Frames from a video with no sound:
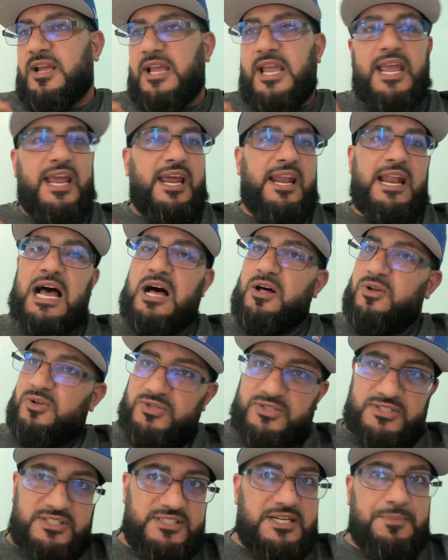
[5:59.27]
And I'll
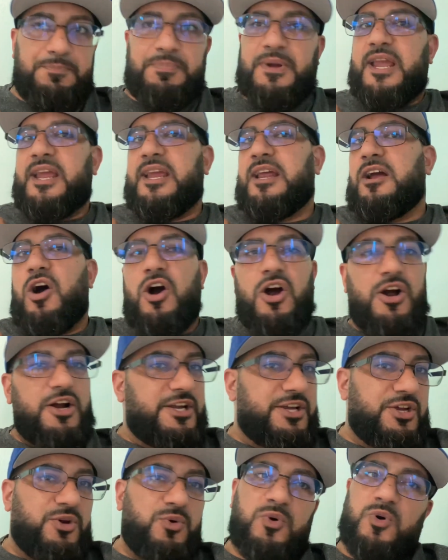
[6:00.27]
debate,
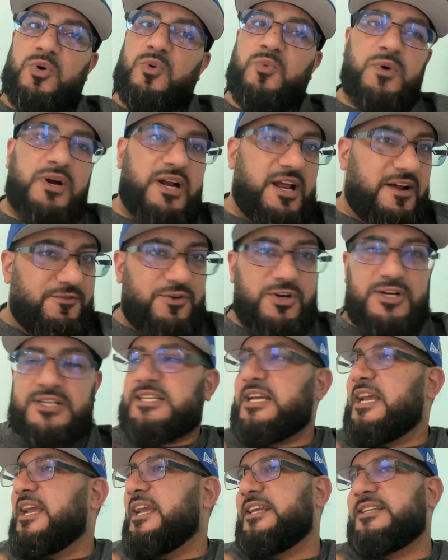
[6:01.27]
argue, or whatever it
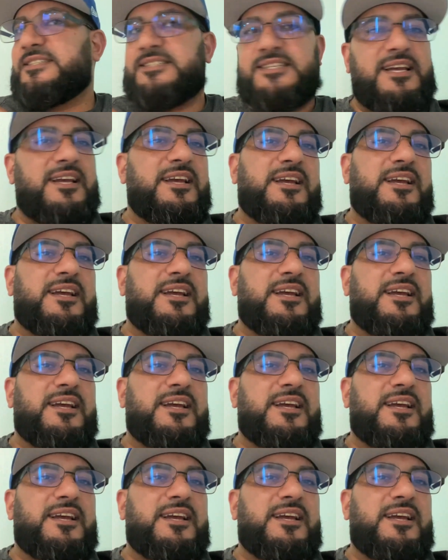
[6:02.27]
takes